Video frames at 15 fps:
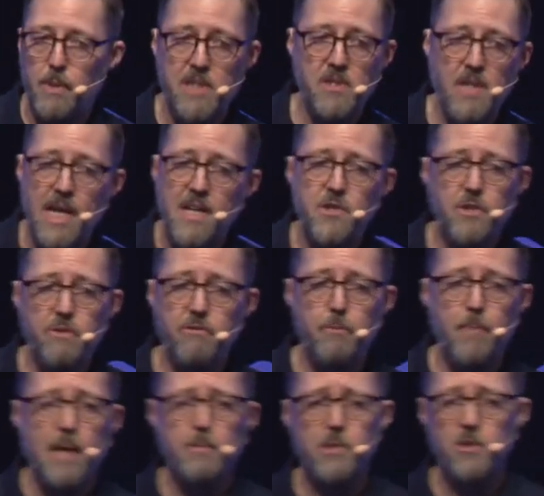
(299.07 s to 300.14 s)
best engine for
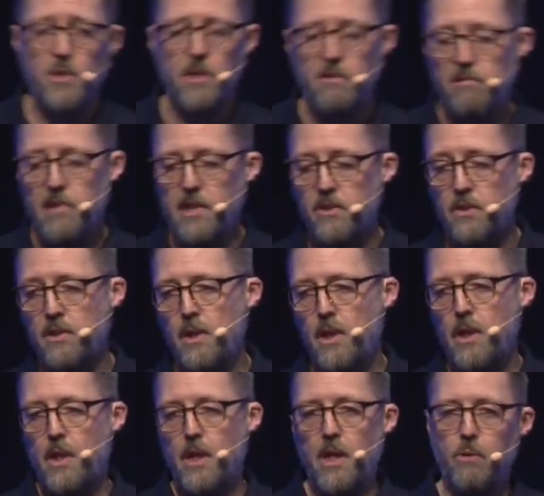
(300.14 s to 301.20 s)
payments that there is.
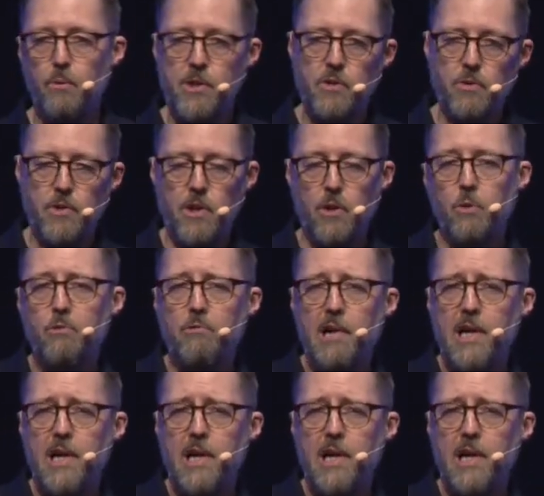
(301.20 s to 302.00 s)
Uh, we took the old